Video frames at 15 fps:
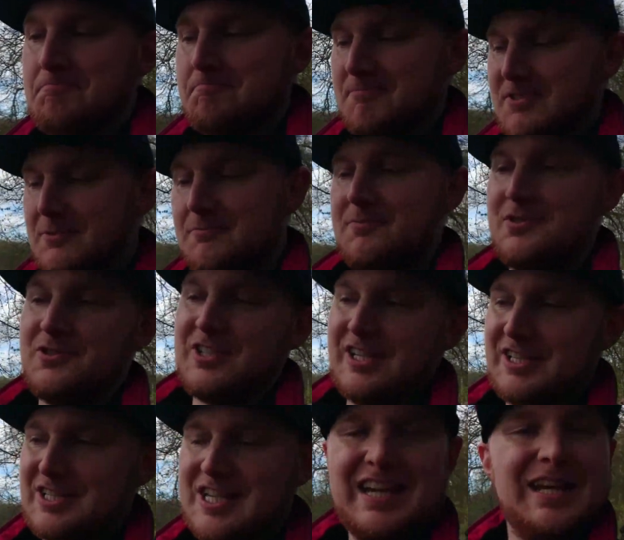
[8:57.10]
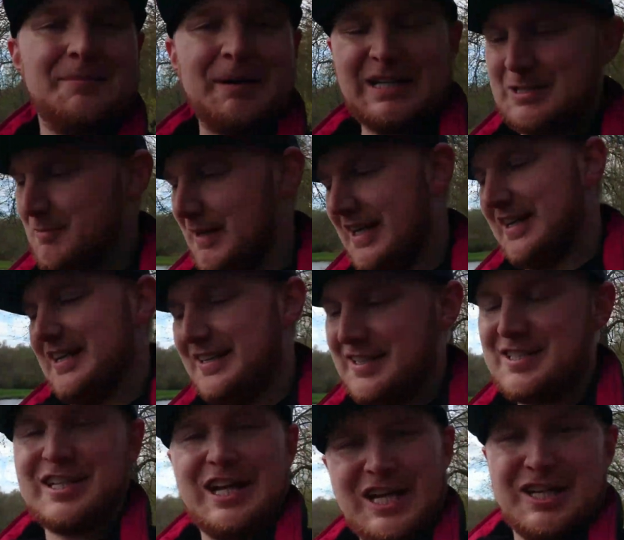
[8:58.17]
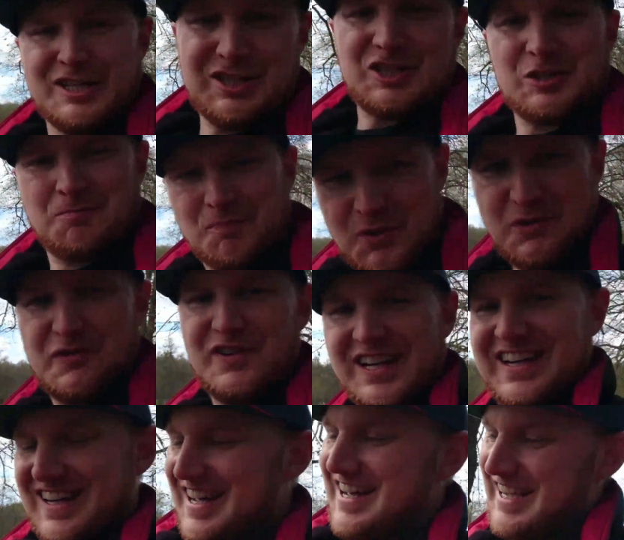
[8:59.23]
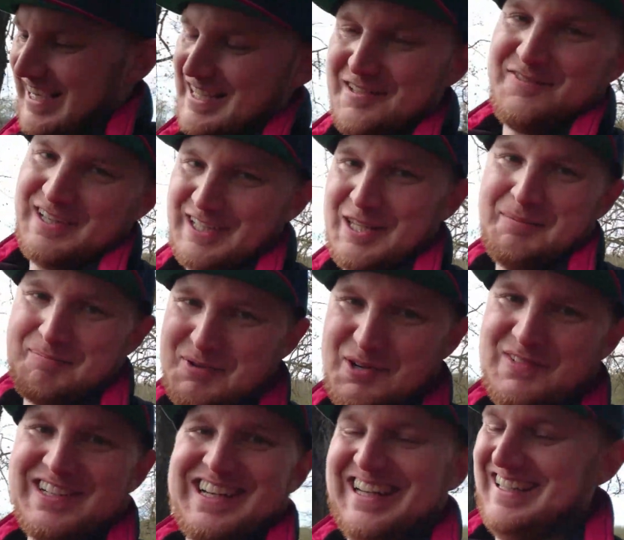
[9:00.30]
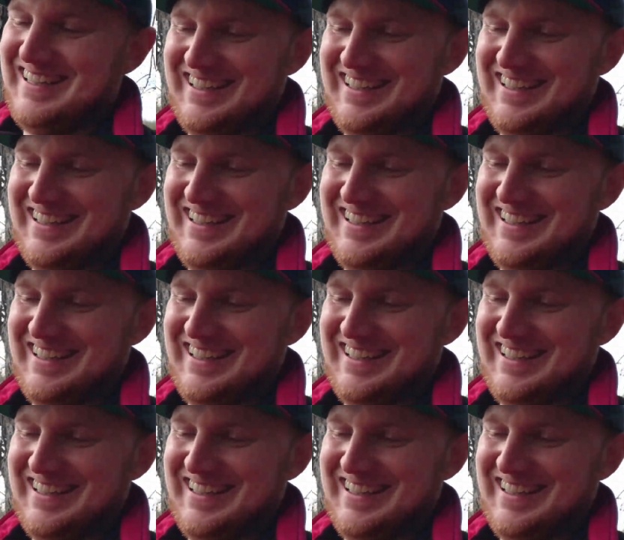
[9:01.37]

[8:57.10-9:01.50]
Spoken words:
So 2 shinies back to back, and this is proof. I can finally prove it.